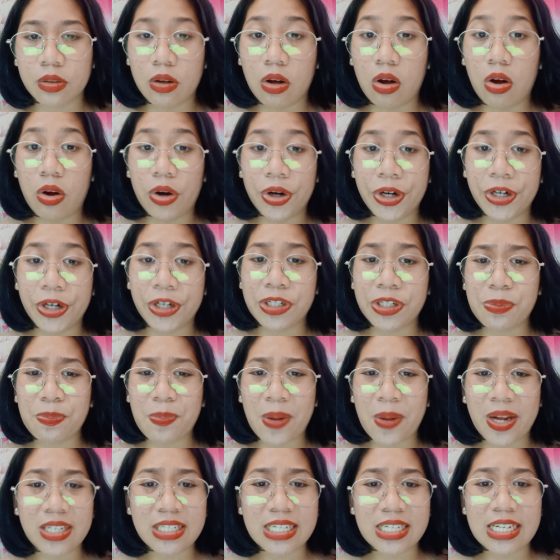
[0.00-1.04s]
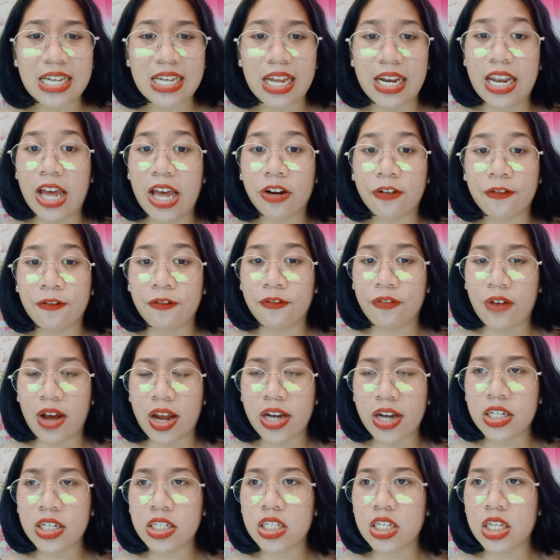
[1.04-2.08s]
or spending a lot of
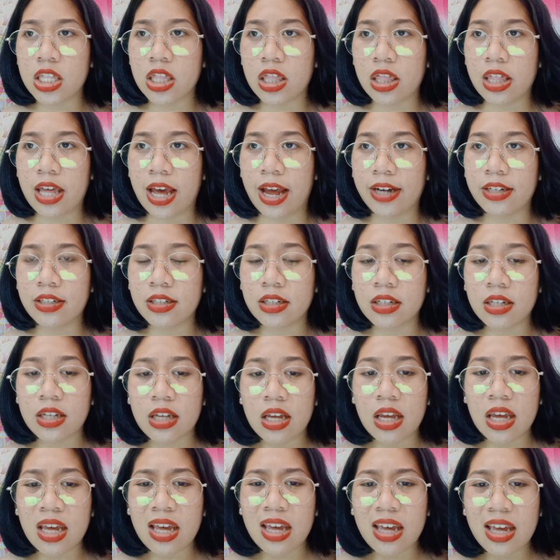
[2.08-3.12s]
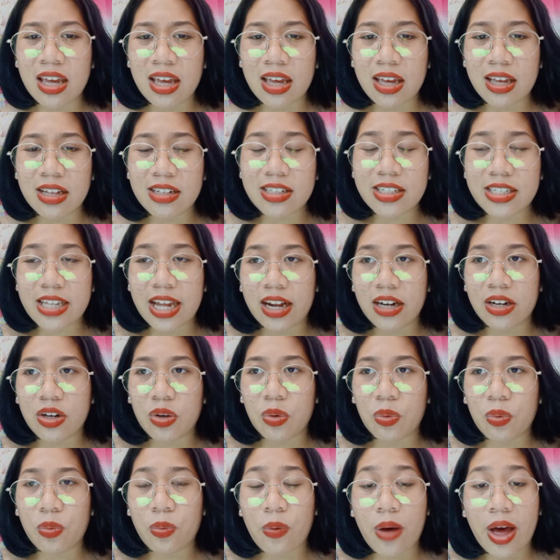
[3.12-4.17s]
funds in that, instead,
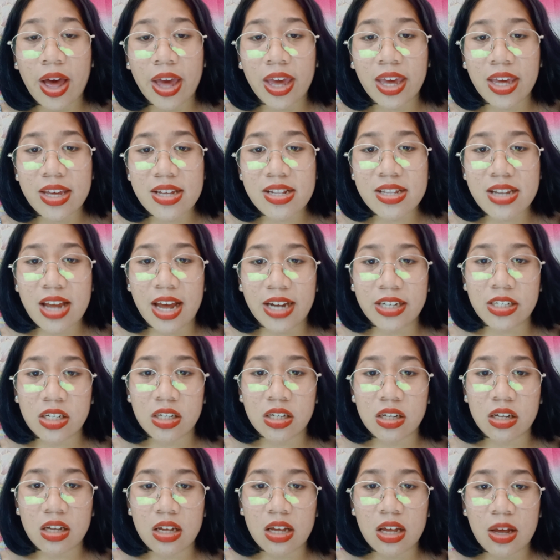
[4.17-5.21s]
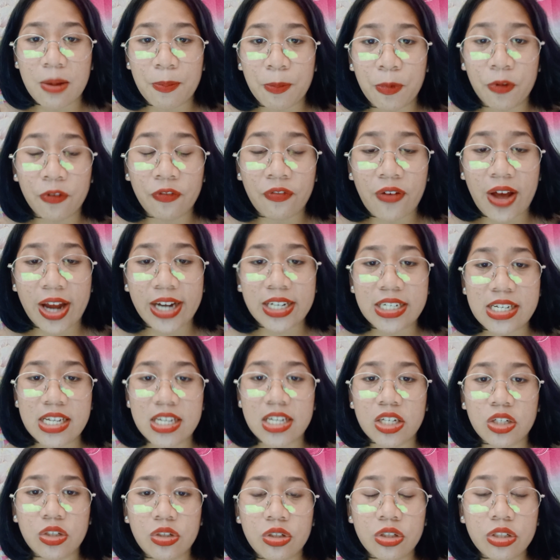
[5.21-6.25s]
why not
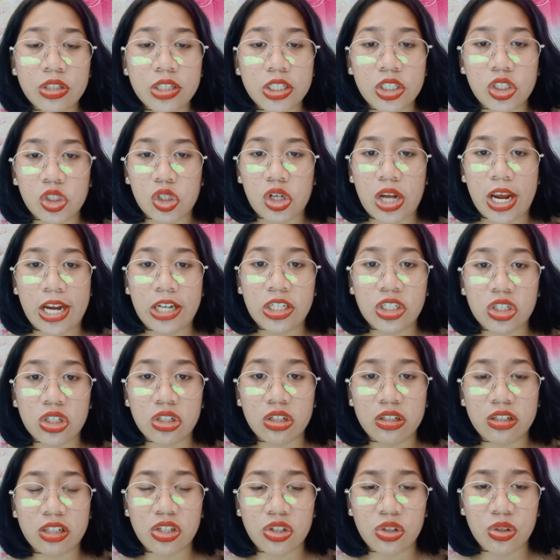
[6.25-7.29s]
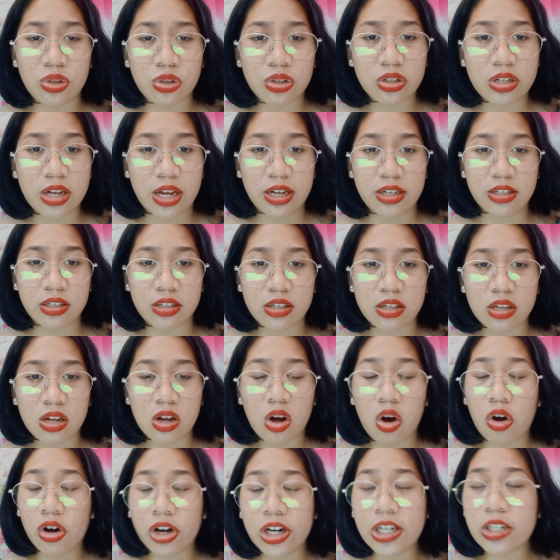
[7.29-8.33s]
providing good education on the students,
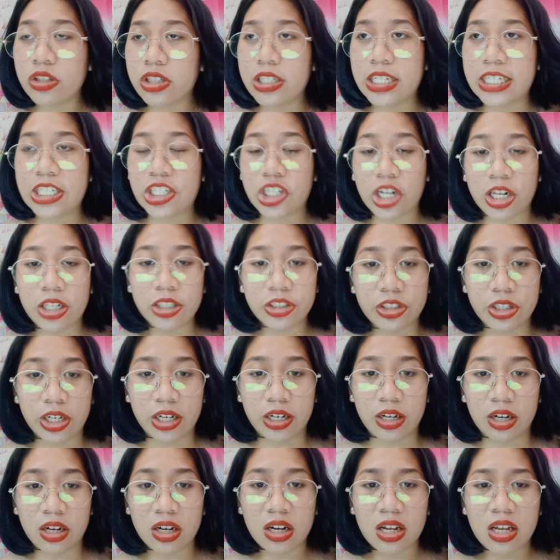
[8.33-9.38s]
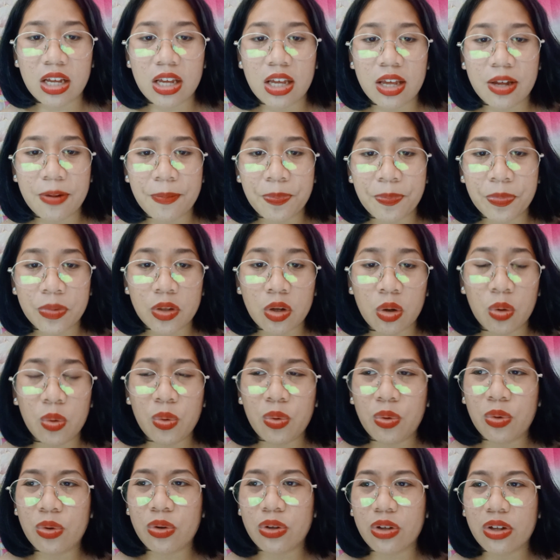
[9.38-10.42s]
or on the children
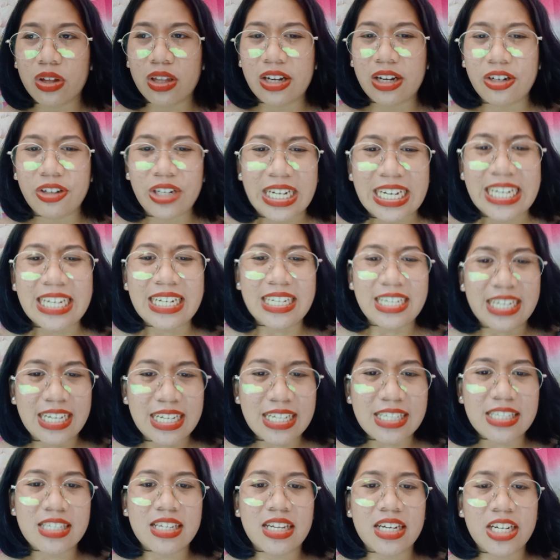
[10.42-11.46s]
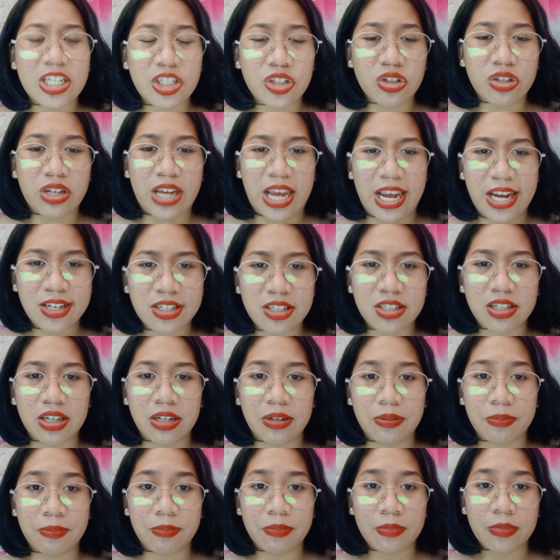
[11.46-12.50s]
who really needs an
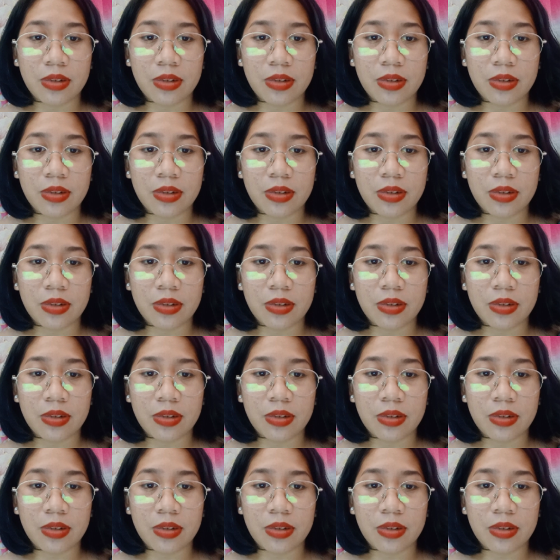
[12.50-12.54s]
education.